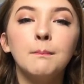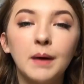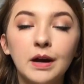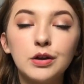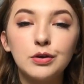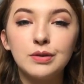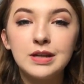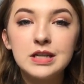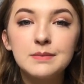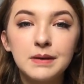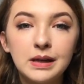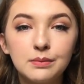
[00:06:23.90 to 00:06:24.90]
But you need
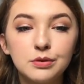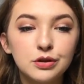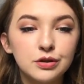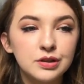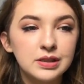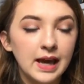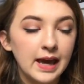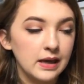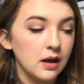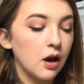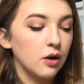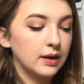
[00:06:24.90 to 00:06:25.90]
to be able to
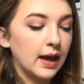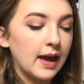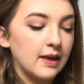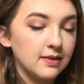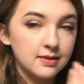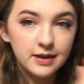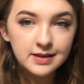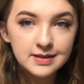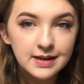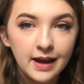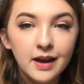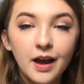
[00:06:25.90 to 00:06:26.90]
say, okay, this
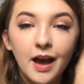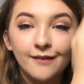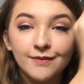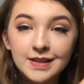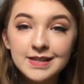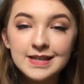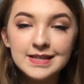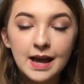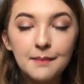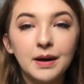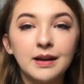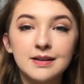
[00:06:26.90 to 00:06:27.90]
day I have this
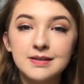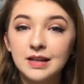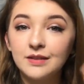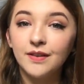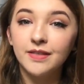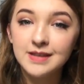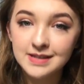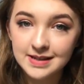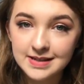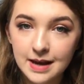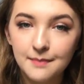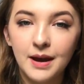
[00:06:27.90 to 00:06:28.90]
exam and I'm going to study for this
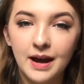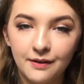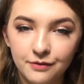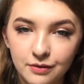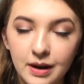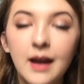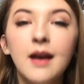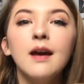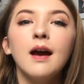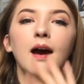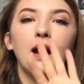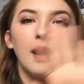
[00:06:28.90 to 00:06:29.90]
exam after it,
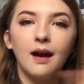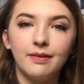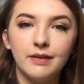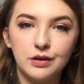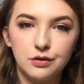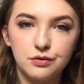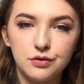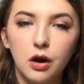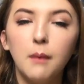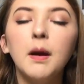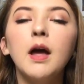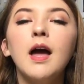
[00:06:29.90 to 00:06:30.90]
and then you
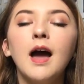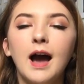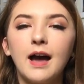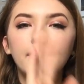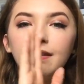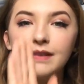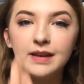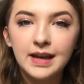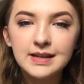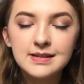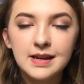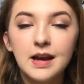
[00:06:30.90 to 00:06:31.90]
stop. And then the
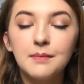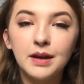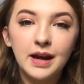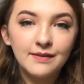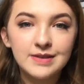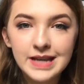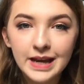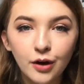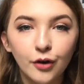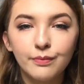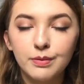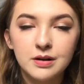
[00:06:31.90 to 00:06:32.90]
next day I'm going to have a day
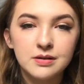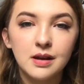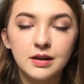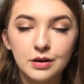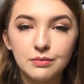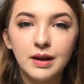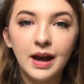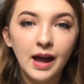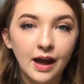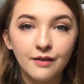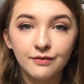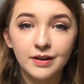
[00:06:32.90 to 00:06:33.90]
off because I don't
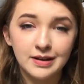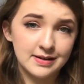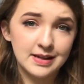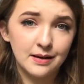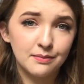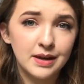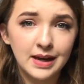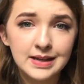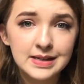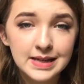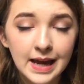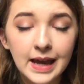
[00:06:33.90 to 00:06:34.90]
have an exam the
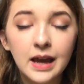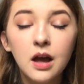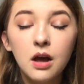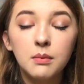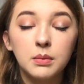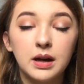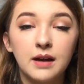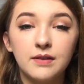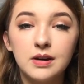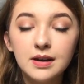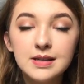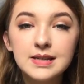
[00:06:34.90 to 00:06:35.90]
next day. I'm going to have
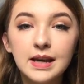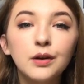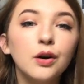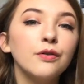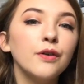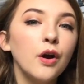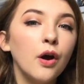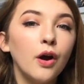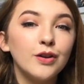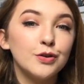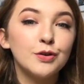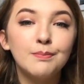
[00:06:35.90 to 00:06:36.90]
a nice day off.
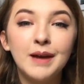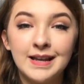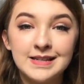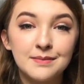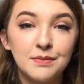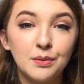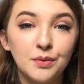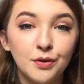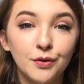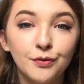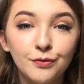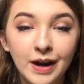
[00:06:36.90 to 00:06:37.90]
You can plan something with
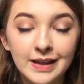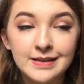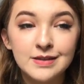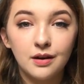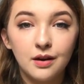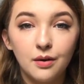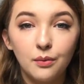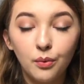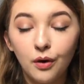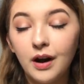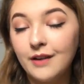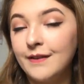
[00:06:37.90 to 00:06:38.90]
your friends.
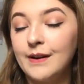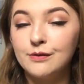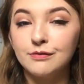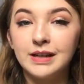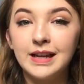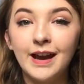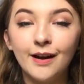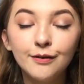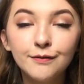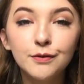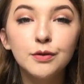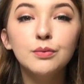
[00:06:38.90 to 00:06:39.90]
What I found really
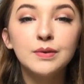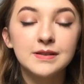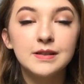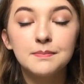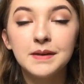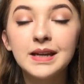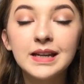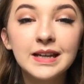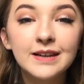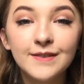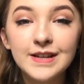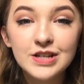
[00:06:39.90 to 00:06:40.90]
helpful was, at the
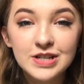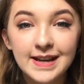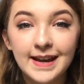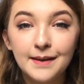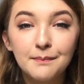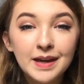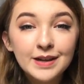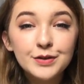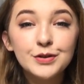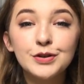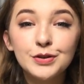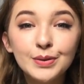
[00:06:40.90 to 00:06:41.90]
beginning of each day, make a
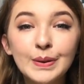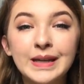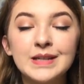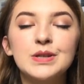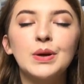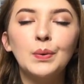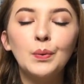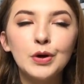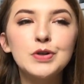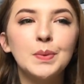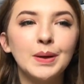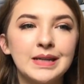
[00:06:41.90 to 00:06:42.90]
to-do list.
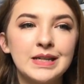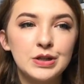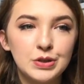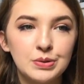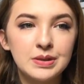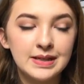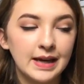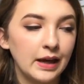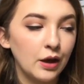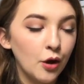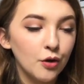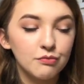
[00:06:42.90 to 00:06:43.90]
What do I need to do today?
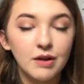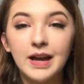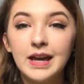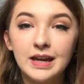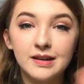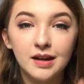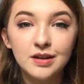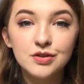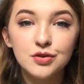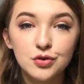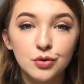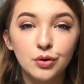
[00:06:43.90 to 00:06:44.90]
Write it nice,
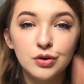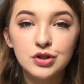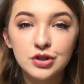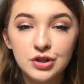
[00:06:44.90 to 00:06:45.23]
short